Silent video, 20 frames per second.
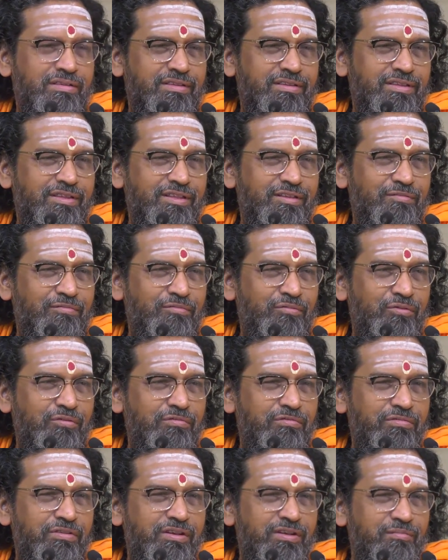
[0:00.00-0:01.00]
The
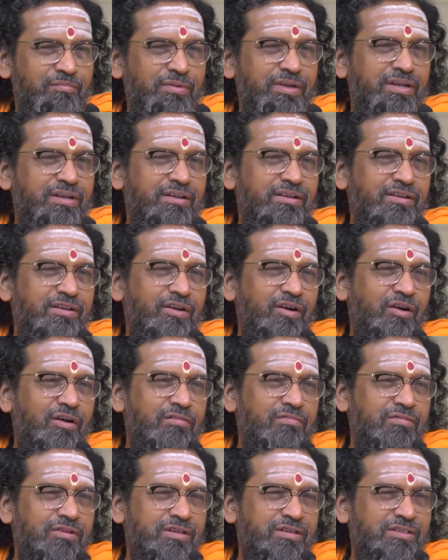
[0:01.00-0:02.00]
fulfillment
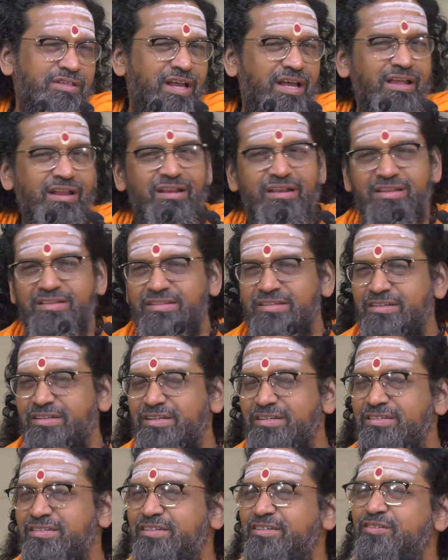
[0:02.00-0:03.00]
of
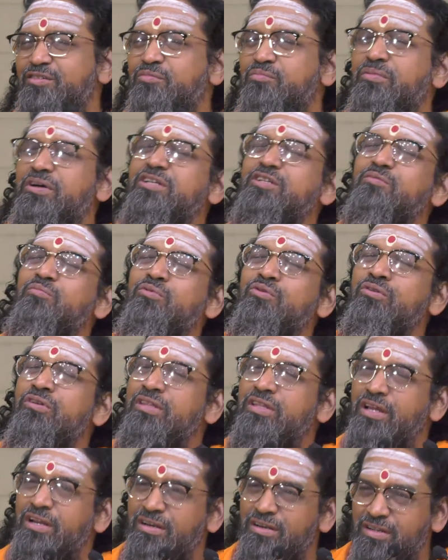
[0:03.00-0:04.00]
desirelessness is much more
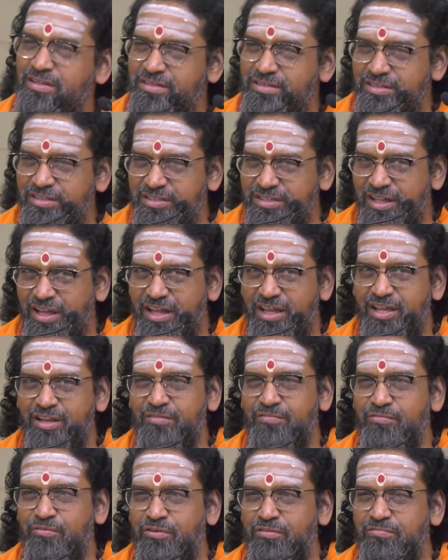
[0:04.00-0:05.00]
than this desire.
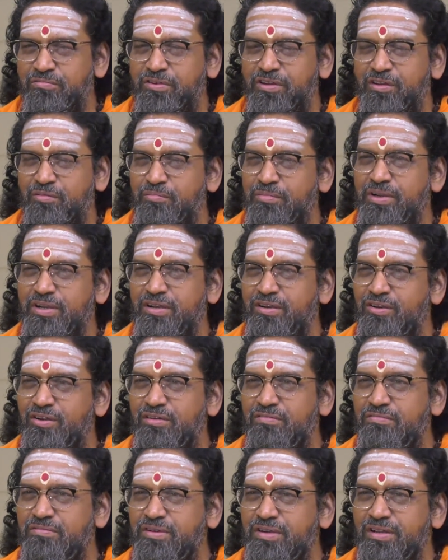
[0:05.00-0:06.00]
Fulfillment
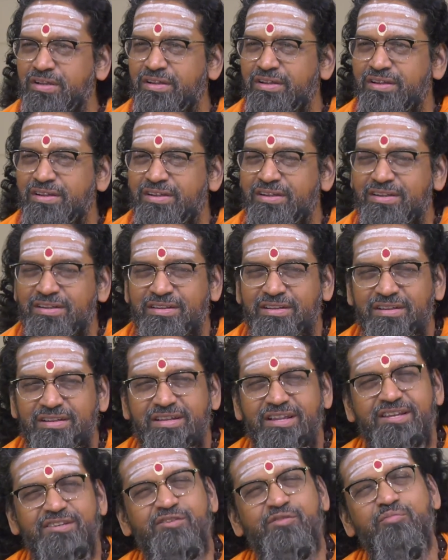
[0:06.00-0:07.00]
of
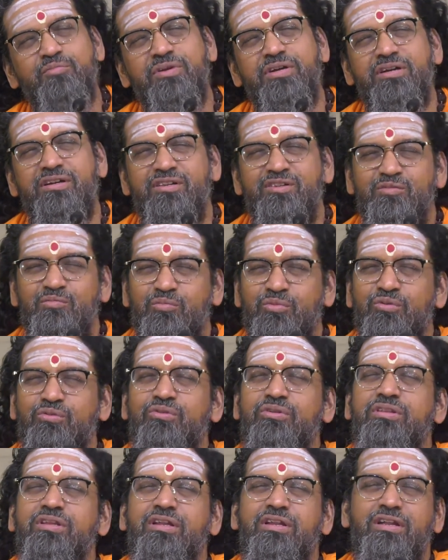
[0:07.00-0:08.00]
detachment is
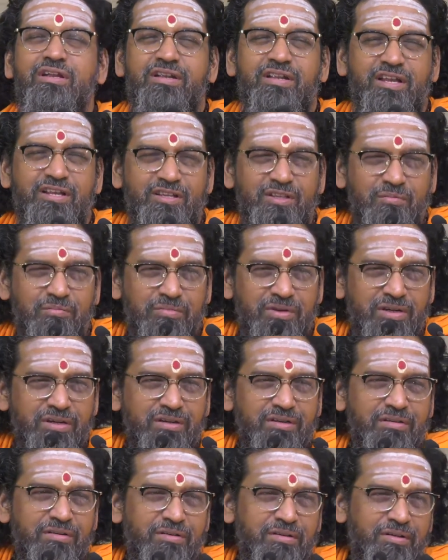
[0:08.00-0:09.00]
more than
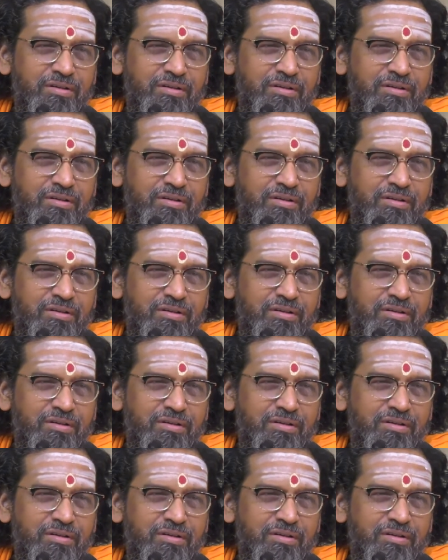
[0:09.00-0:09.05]
attachment.